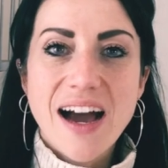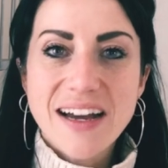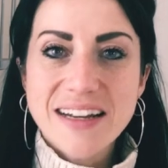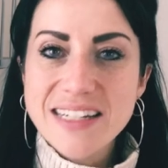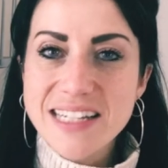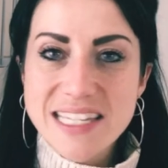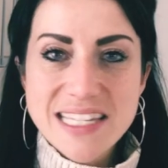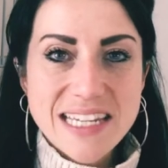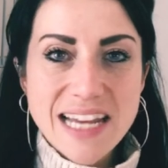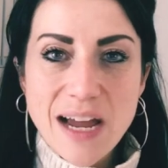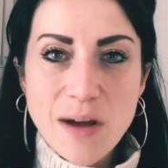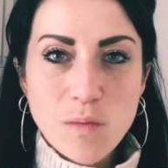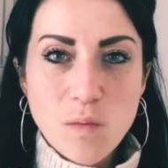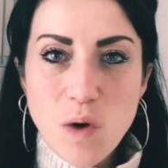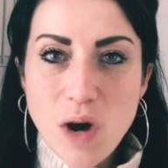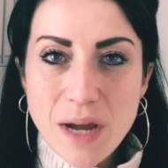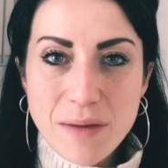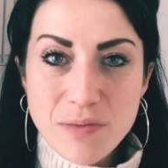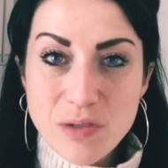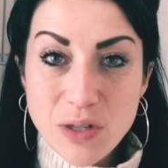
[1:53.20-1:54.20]
understand
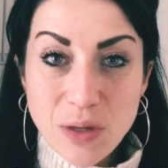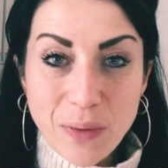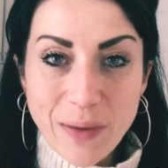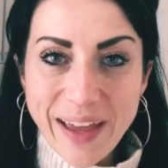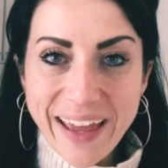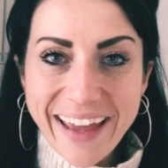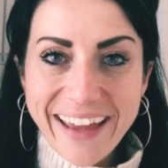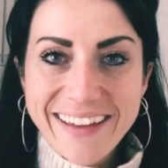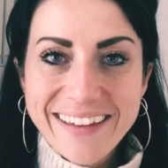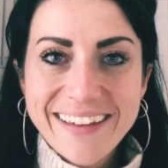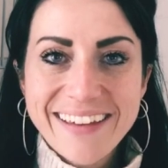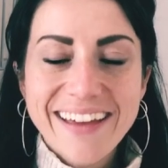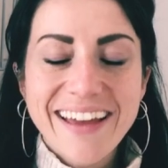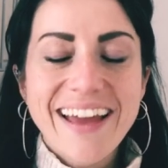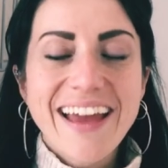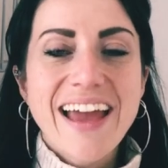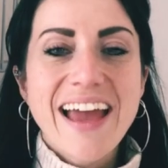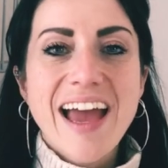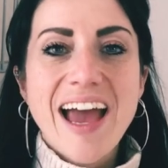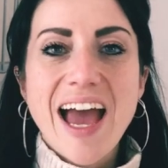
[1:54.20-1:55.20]
what I'm doing,